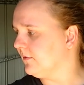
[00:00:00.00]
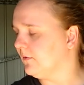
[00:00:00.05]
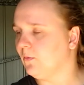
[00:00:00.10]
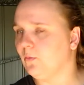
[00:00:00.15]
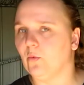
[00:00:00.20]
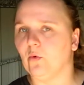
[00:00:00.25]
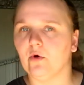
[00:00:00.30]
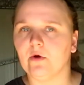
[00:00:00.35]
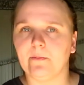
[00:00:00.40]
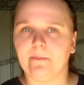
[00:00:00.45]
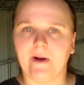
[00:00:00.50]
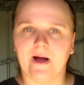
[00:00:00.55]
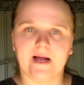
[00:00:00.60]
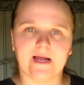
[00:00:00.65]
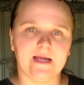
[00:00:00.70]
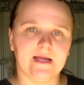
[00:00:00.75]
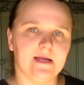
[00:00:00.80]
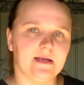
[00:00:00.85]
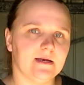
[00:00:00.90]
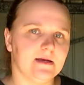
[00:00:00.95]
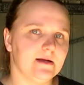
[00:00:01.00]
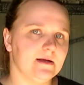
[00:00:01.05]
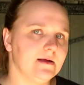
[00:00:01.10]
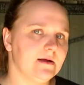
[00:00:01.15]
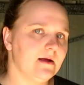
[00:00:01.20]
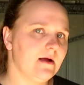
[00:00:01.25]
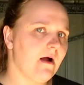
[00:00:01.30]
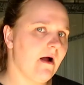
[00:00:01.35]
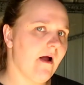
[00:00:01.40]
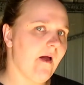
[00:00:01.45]
water bucket,
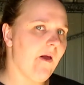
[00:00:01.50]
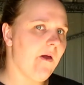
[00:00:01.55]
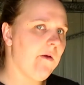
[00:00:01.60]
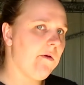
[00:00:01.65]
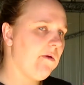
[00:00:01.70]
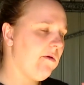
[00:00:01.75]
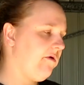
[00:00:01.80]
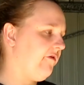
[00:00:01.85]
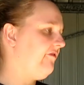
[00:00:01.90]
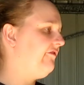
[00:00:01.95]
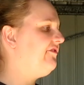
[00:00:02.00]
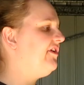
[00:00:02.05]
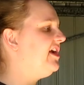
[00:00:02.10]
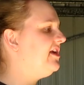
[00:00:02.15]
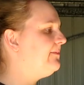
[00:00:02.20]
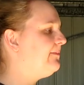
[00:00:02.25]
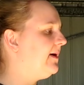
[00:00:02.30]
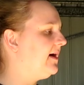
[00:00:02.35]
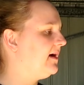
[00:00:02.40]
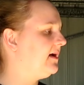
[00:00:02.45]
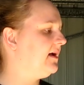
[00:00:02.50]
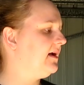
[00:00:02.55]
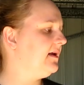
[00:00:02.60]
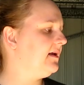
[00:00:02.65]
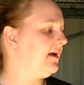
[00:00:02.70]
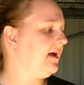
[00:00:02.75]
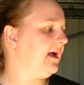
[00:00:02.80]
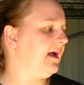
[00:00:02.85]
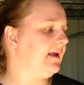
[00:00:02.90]
feed bucket,